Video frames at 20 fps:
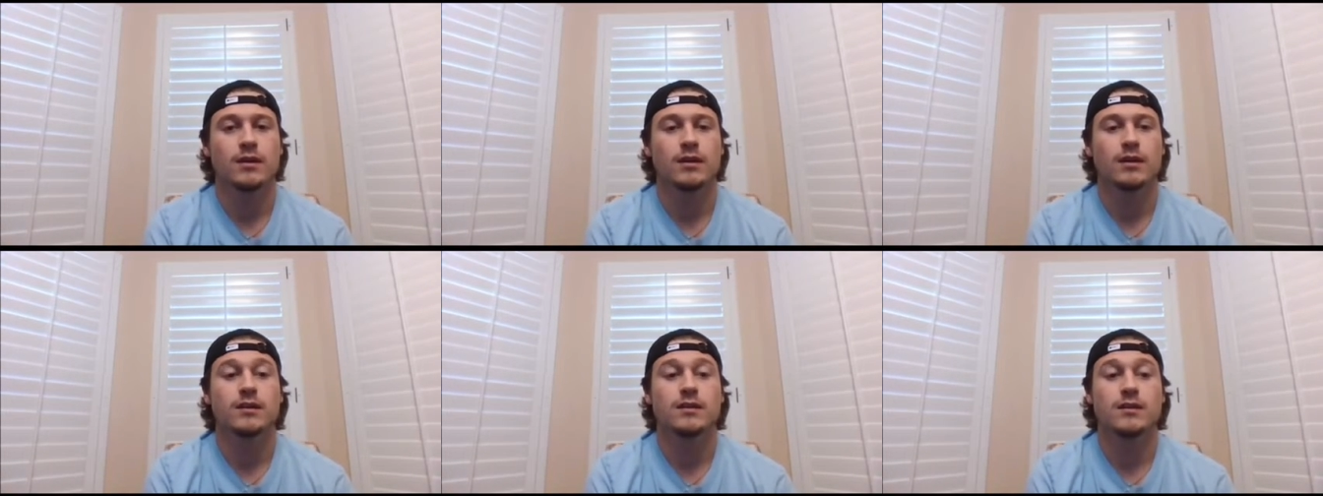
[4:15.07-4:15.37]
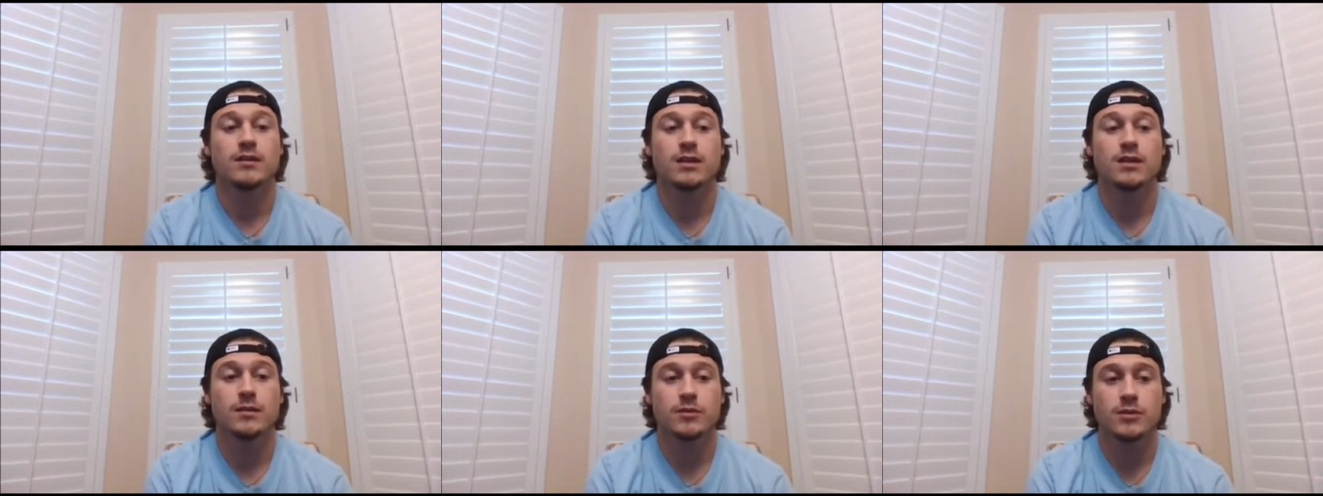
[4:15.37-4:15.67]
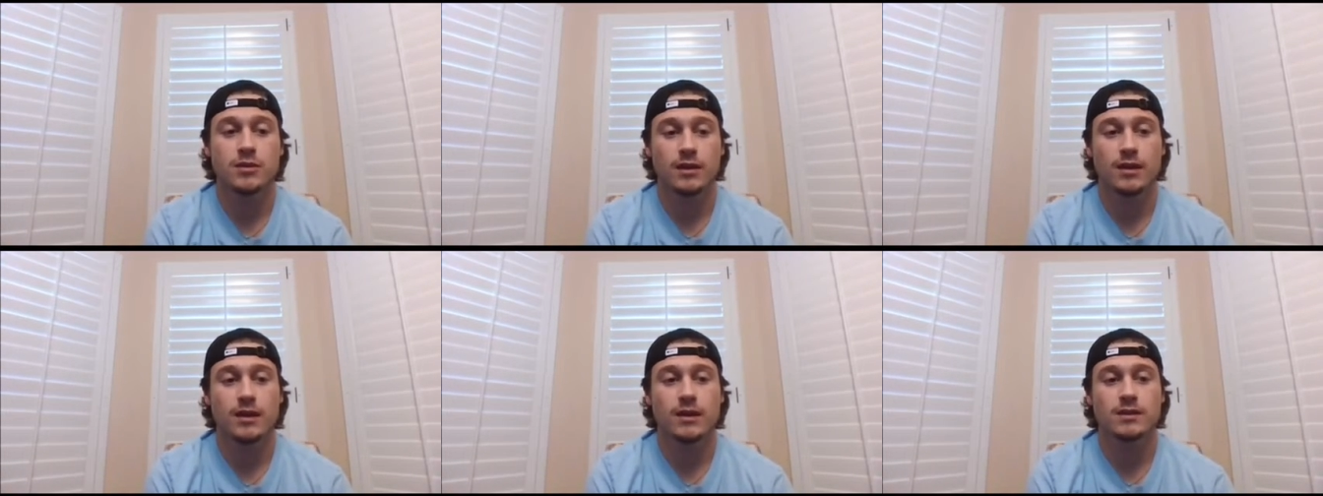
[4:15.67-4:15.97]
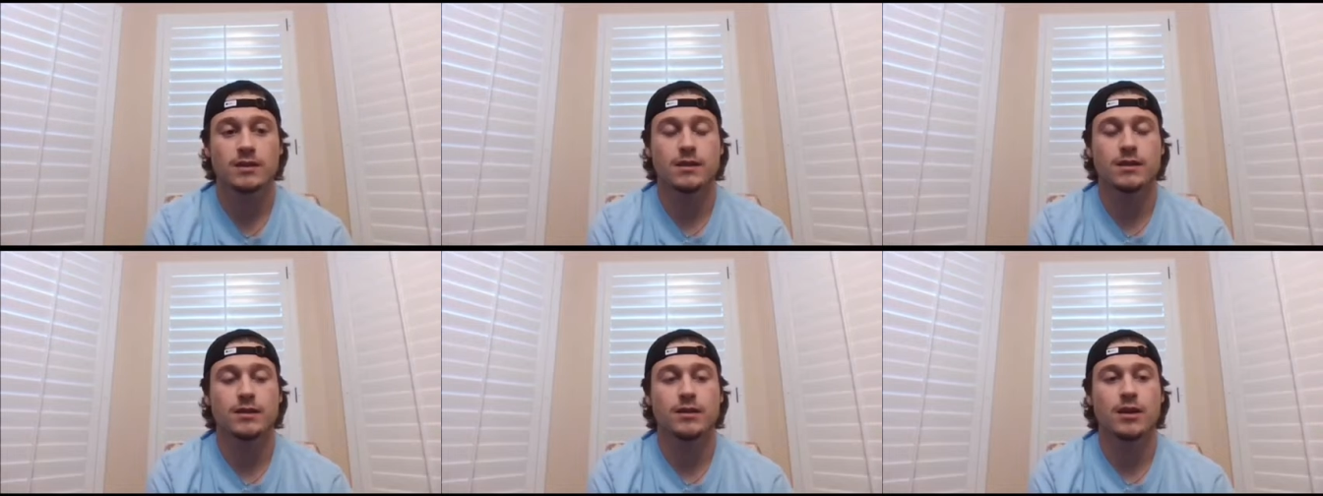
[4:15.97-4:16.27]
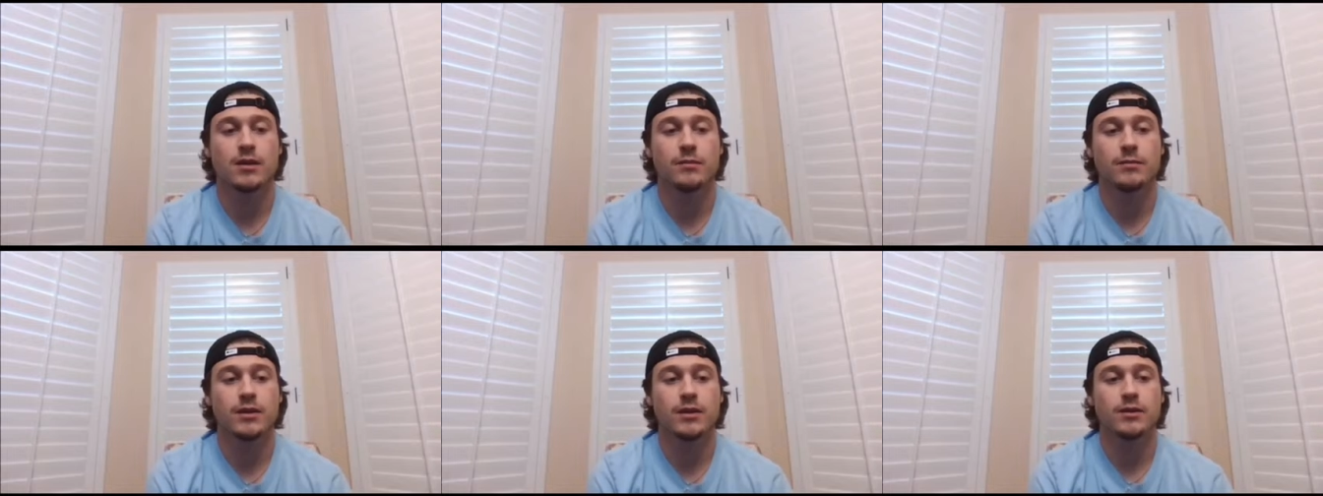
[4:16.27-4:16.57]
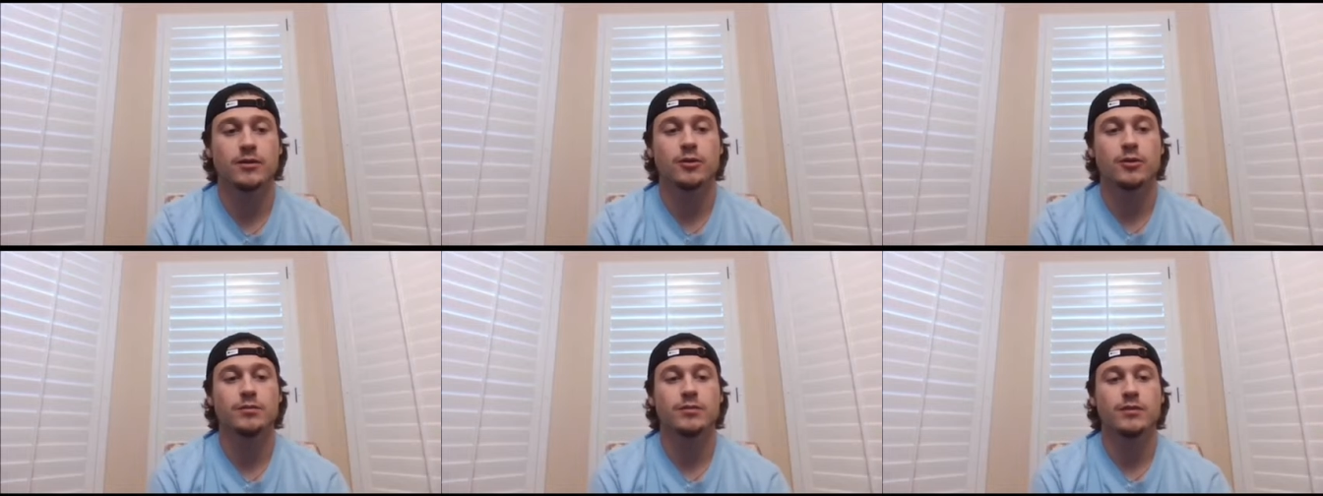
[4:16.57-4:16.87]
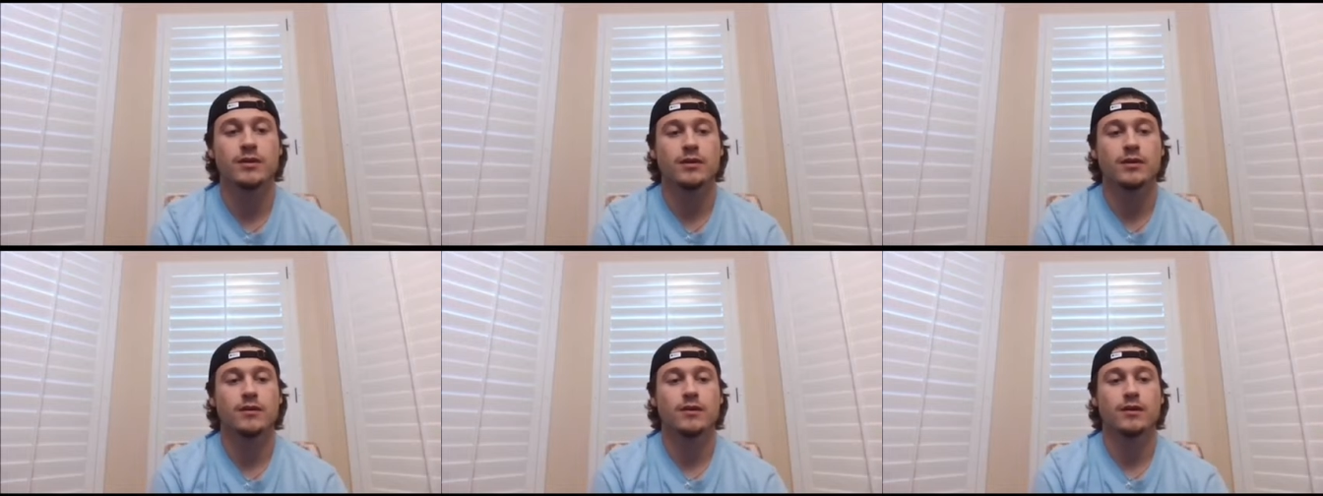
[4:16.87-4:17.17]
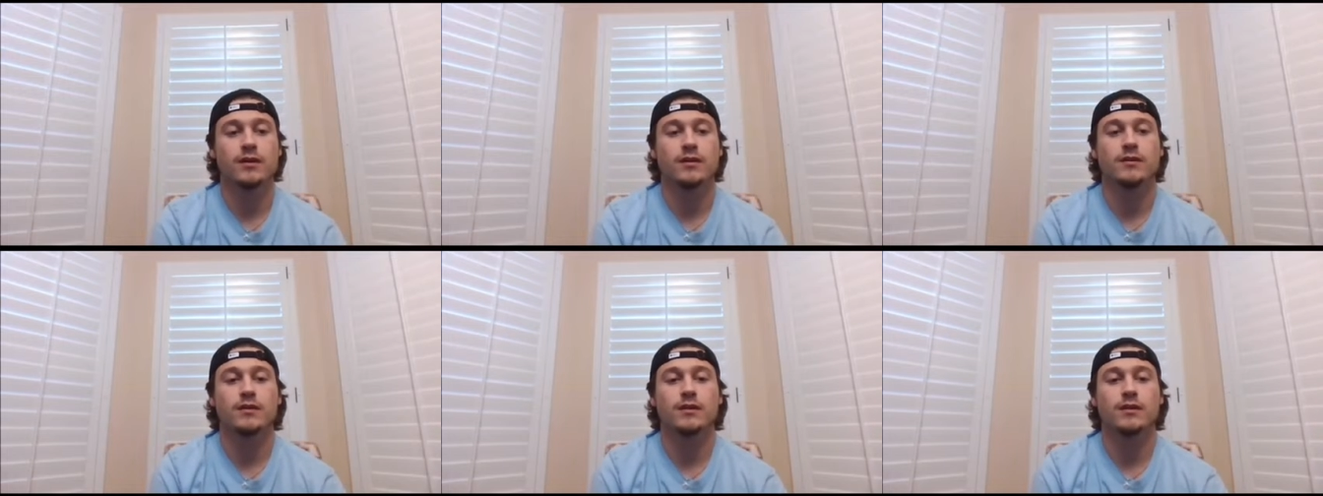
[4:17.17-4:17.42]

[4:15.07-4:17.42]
Conceptualizing Dominant Group Theory in